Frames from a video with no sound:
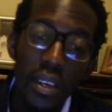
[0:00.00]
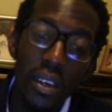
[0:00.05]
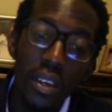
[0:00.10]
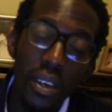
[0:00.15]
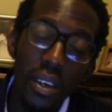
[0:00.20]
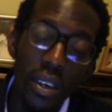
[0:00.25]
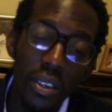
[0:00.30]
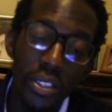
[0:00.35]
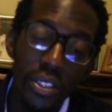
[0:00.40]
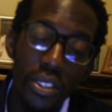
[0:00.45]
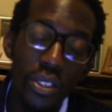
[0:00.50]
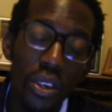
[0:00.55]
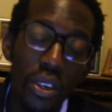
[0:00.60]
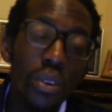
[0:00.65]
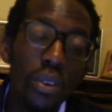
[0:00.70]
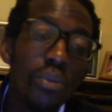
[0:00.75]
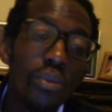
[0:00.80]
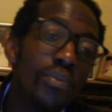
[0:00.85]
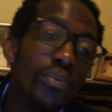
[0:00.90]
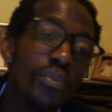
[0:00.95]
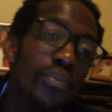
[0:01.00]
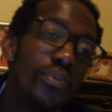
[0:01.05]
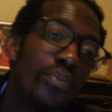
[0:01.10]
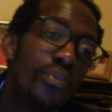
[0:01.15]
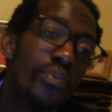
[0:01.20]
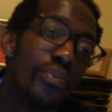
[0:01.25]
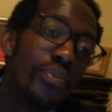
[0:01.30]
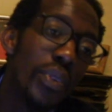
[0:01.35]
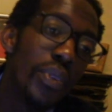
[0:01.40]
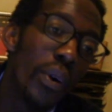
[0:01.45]
or so,
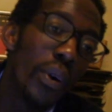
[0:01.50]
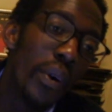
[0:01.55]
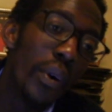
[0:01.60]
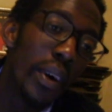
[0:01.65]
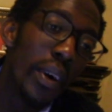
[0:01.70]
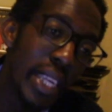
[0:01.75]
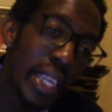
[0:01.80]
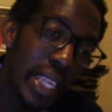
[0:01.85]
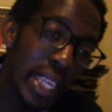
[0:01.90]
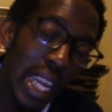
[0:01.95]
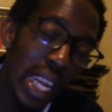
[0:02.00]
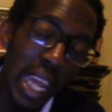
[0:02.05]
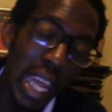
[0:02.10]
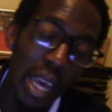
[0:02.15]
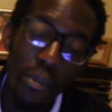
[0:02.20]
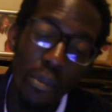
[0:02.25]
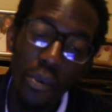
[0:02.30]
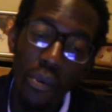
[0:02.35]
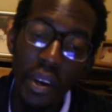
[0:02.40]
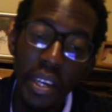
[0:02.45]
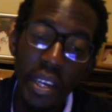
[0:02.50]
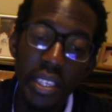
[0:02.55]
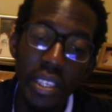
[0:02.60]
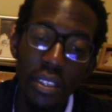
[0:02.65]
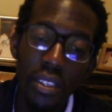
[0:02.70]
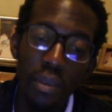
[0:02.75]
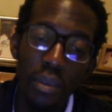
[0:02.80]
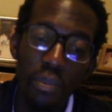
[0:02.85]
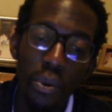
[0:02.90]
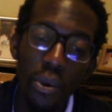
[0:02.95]
and elaborating on
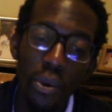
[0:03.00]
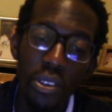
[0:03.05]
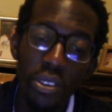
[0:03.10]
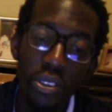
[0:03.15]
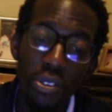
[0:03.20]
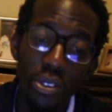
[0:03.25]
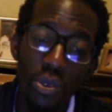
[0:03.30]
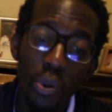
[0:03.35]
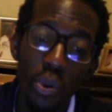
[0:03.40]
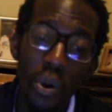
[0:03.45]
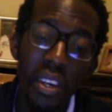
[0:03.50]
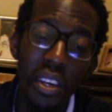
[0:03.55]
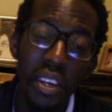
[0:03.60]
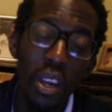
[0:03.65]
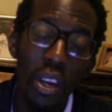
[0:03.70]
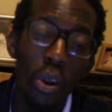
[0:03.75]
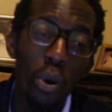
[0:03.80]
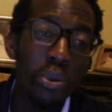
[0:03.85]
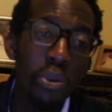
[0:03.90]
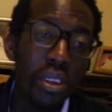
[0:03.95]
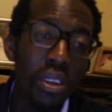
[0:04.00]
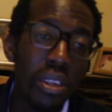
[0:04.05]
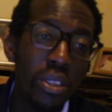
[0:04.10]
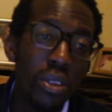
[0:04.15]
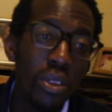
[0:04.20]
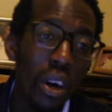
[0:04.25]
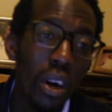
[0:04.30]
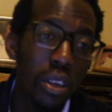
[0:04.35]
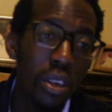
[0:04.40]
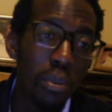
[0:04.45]
a point because it's quite a loaded
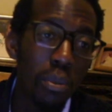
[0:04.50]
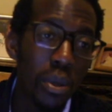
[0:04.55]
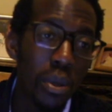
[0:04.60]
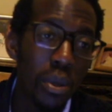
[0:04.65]
document.